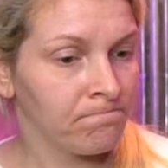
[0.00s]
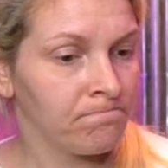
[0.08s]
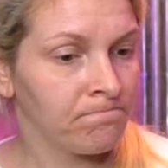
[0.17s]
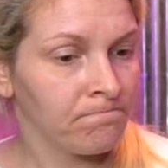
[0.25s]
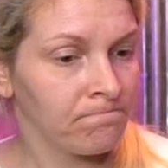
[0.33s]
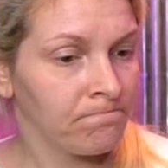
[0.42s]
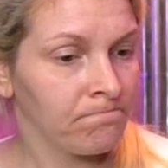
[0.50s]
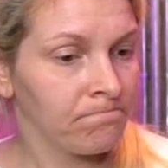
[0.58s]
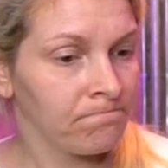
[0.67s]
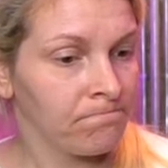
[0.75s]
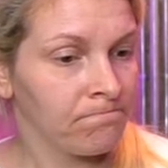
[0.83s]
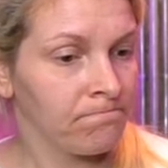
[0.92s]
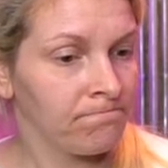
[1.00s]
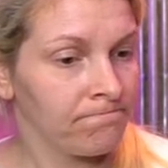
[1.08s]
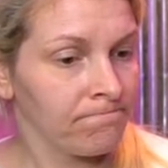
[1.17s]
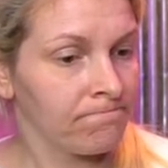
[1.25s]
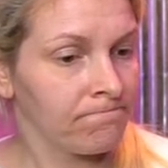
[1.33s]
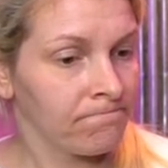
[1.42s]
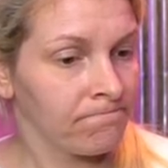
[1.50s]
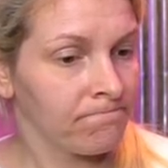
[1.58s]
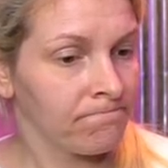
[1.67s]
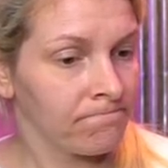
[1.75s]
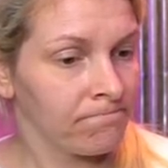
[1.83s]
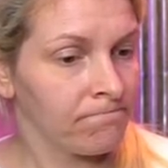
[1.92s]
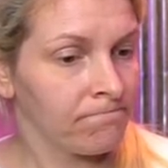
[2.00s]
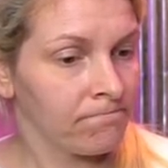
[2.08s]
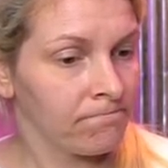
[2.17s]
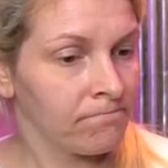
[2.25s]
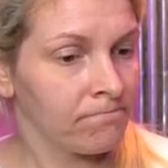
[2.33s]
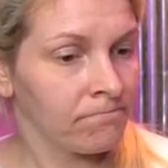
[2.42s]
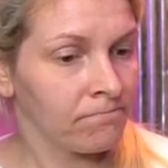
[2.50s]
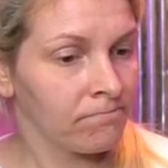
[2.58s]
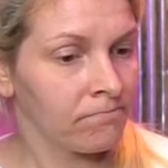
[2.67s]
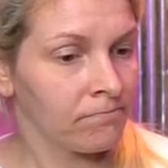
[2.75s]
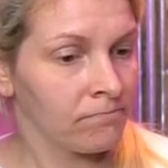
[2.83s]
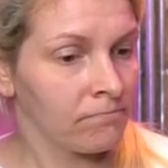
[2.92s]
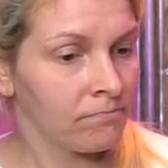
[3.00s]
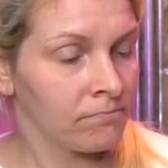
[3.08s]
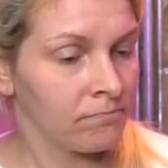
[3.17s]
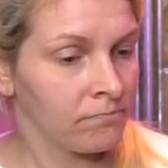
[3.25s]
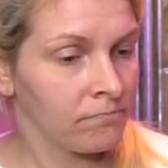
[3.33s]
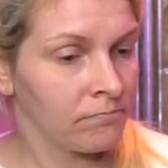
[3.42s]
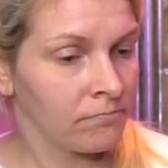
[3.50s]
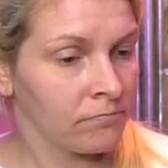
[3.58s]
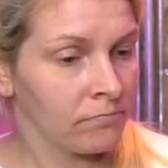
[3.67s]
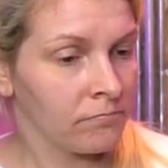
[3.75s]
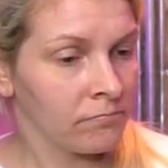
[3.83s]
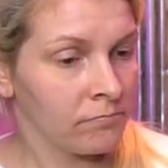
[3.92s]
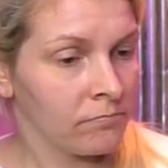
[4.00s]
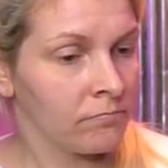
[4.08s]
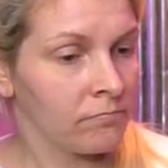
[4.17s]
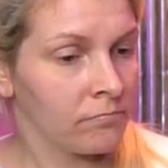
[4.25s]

This person isn't speaking.